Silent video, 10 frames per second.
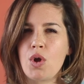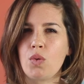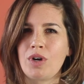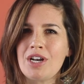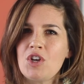
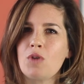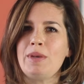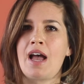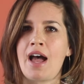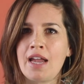we're going to go
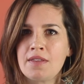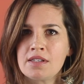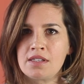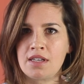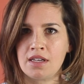behind the
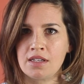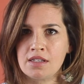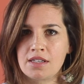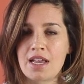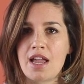
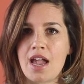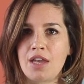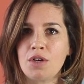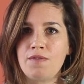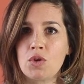scenes
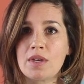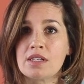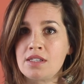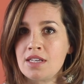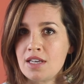interviewing
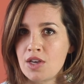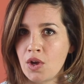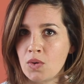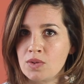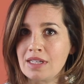
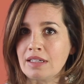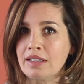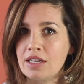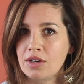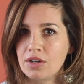CEOs and
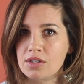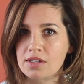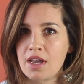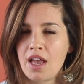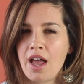leaders
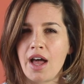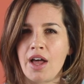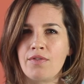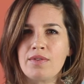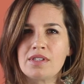
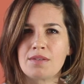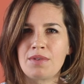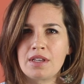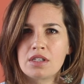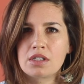of some of
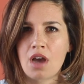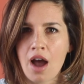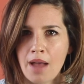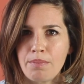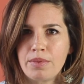the
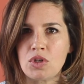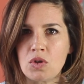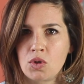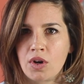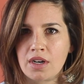top
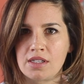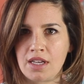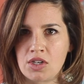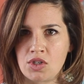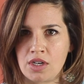news
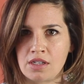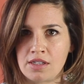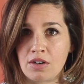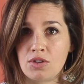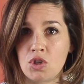organizations
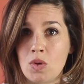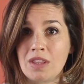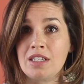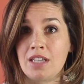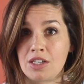that are doing
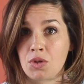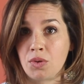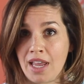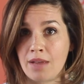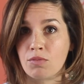the digital
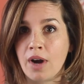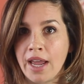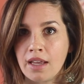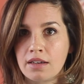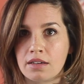game
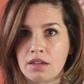right.